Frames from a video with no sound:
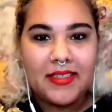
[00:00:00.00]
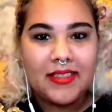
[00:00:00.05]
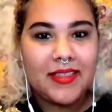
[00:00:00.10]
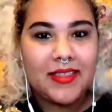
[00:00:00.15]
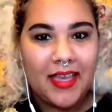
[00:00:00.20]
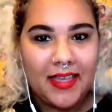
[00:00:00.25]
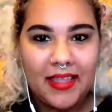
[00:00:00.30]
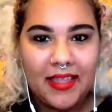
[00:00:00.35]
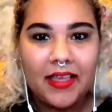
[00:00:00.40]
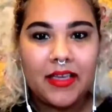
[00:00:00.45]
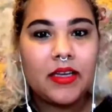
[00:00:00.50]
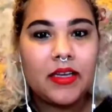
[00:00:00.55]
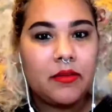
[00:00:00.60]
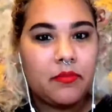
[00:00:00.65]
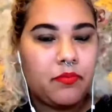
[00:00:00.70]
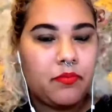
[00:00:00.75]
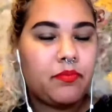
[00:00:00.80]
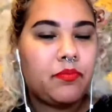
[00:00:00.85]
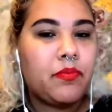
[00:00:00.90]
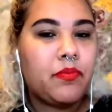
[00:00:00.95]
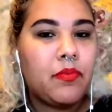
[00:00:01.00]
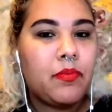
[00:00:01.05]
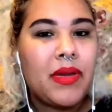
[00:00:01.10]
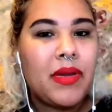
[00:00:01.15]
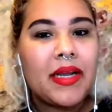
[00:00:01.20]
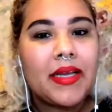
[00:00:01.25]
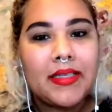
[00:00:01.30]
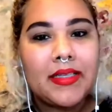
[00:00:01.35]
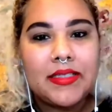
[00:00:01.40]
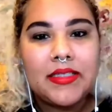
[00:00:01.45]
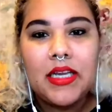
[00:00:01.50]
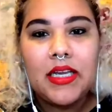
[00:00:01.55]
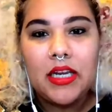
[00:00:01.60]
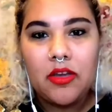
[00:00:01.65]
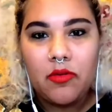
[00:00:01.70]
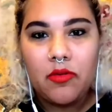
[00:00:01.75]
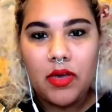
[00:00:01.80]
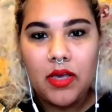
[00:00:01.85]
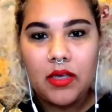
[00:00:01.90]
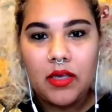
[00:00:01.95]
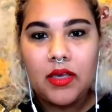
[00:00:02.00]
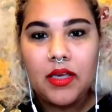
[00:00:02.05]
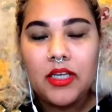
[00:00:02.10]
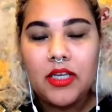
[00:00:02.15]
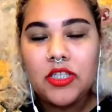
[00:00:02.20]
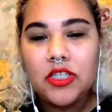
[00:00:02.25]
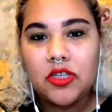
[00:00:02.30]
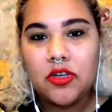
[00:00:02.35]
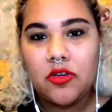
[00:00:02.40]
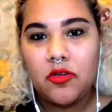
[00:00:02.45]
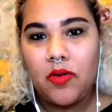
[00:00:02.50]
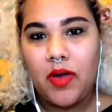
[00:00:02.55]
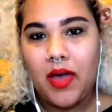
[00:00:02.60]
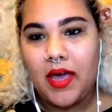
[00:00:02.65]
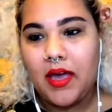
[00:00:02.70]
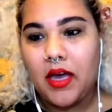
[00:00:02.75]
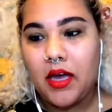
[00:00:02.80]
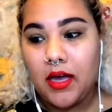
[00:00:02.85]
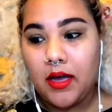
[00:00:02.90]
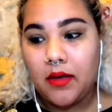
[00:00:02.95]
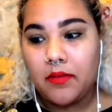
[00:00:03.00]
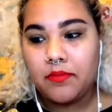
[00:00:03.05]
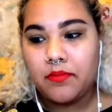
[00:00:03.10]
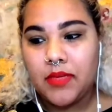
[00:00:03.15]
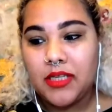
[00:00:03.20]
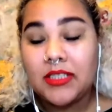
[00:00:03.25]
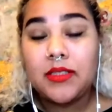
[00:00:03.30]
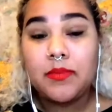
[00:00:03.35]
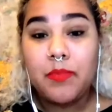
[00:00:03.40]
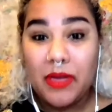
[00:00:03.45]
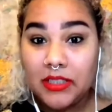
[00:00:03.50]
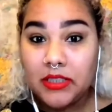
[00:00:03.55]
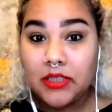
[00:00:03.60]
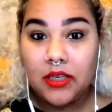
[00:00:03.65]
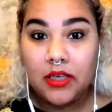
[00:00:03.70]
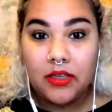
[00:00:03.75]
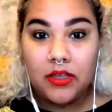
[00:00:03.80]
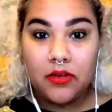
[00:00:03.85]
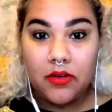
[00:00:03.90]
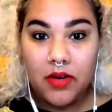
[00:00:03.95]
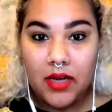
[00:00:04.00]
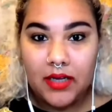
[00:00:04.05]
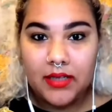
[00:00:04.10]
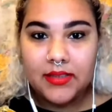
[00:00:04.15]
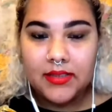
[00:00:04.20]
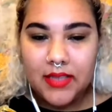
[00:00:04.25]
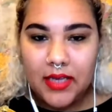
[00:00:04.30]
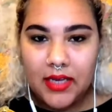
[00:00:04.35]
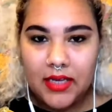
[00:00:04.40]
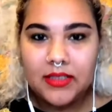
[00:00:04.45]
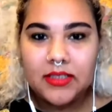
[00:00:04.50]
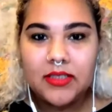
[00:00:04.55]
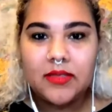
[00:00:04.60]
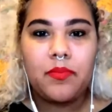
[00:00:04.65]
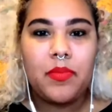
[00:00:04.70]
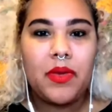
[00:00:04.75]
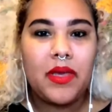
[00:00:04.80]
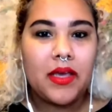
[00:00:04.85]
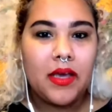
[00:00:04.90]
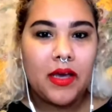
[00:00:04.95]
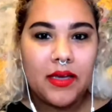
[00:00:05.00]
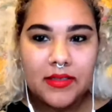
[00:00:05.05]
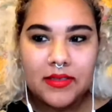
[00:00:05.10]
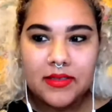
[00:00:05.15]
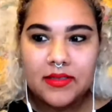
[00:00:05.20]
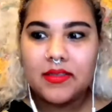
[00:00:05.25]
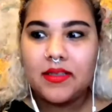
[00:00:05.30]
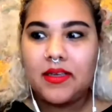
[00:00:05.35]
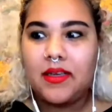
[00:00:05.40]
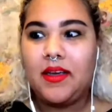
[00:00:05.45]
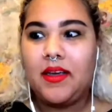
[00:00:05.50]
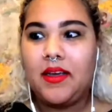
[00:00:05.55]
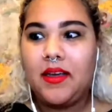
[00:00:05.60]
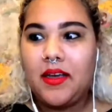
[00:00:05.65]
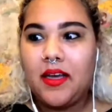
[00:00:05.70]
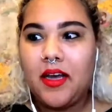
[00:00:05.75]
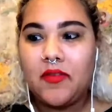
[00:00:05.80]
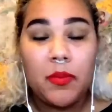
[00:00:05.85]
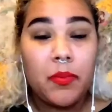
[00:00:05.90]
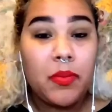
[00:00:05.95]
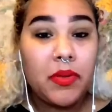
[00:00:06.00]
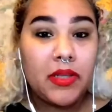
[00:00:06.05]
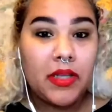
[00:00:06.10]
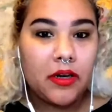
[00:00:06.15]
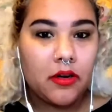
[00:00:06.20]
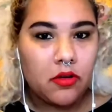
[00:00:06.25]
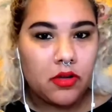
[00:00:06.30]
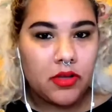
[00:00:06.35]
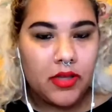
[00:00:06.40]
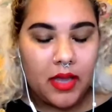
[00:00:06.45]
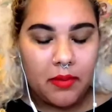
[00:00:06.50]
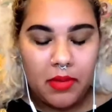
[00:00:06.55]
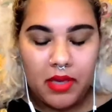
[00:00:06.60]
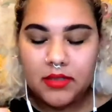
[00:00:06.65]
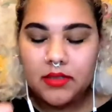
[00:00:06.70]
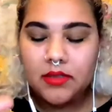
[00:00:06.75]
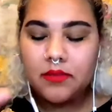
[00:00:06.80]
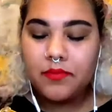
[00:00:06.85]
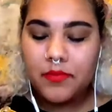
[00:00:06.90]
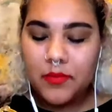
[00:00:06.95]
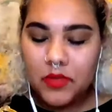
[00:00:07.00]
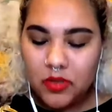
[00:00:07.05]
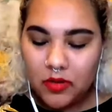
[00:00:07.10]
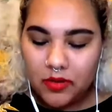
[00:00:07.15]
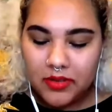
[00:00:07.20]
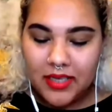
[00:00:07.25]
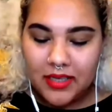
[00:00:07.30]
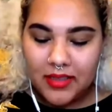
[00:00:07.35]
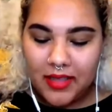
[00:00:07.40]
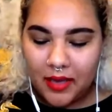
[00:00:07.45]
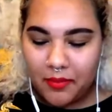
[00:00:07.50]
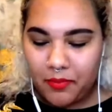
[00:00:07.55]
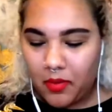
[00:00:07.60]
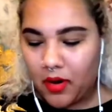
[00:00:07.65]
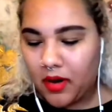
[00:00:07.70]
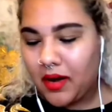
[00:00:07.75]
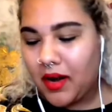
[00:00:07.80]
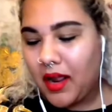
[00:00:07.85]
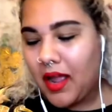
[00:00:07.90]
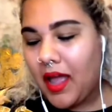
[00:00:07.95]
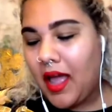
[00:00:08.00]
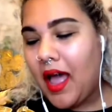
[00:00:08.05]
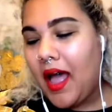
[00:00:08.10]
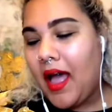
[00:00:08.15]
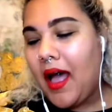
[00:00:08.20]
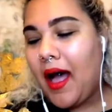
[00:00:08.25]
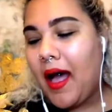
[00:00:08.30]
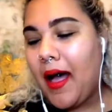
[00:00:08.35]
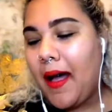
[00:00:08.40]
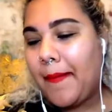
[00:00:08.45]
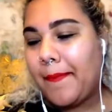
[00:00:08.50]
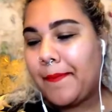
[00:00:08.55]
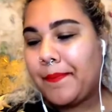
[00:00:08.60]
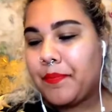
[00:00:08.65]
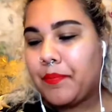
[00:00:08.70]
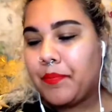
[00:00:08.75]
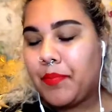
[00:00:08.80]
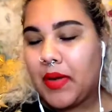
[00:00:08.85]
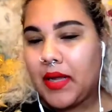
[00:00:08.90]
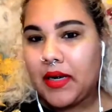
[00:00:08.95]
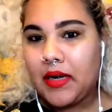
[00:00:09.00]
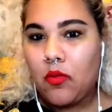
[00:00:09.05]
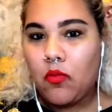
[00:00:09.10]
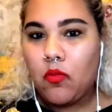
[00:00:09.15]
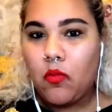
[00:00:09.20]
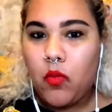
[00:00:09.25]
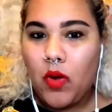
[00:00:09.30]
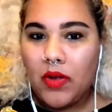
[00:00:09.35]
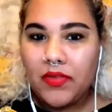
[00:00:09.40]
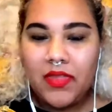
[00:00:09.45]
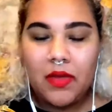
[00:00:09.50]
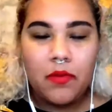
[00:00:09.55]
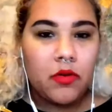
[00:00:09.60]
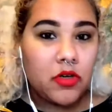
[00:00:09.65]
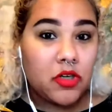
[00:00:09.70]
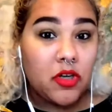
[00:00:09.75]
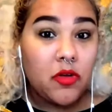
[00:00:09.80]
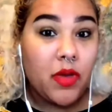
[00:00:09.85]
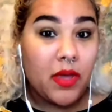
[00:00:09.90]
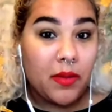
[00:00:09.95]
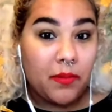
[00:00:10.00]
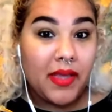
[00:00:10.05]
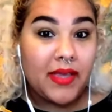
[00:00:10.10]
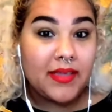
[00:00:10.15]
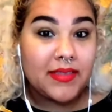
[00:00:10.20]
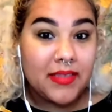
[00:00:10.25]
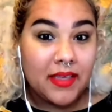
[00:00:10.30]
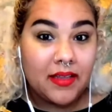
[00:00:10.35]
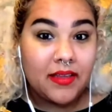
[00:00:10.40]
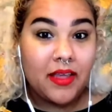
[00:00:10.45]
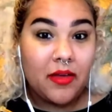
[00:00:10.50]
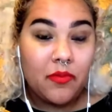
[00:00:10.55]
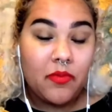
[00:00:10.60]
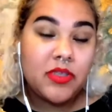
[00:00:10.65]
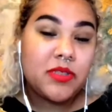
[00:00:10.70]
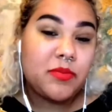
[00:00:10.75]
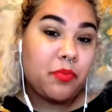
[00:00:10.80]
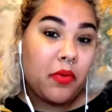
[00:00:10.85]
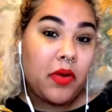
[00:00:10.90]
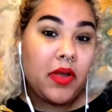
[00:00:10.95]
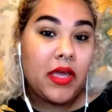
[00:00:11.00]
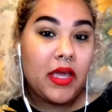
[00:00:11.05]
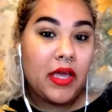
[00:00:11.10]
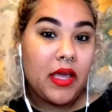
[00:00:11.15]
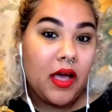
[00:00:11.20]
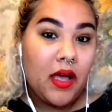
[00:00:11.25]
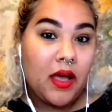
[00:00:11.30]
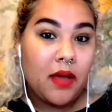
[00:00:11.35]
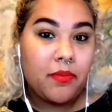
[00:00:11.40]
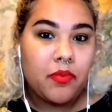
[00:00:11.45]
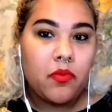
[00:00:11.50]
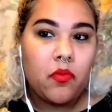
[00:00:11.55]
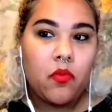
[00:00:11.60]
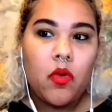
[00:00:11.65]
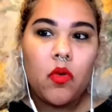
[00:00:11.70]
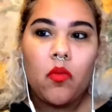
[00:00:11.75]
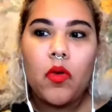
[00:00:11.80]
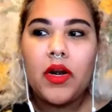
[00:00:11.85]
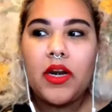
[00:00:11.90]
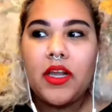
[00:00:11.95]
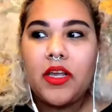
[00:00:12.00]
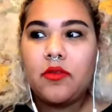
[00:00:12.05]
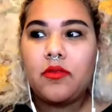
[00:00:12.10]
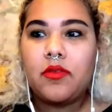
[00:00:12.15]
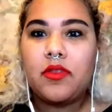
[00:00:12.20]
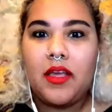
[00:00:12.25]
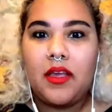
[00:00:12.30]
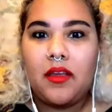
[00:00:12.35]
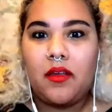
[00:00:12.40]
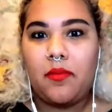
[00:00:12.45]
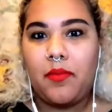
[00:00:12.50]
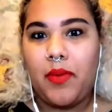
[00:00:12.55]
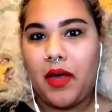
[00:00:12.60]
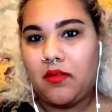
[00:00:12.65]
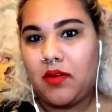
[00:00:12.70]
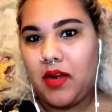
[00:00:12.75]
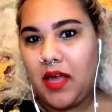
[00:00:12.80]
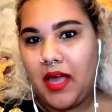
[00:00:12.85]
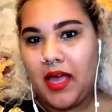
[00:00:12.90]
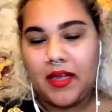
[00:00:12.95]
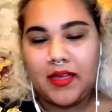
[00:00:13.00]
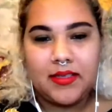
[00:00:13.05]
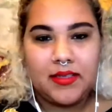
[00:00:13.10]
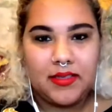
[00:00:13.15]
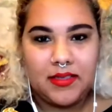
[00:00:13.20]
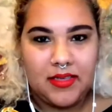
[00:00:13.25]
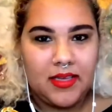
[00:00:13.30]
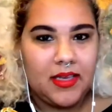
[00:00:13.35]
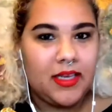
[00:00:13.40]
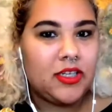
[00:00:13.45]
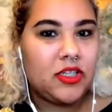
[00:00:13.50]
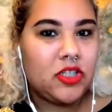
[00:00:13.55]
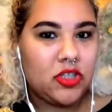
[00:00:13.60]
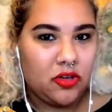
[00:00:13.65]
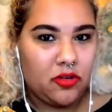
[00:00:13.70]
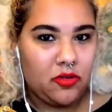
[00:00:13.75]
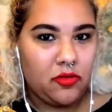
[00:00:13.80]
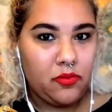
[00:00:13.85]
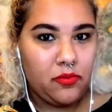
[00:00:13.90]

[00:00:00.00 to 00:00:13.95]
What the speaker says: I think, been a continuing issue, especially in the United States, because of the political climate. So I'll say that part. But what they were doing basically was bringing up, well, what do you think about X issue?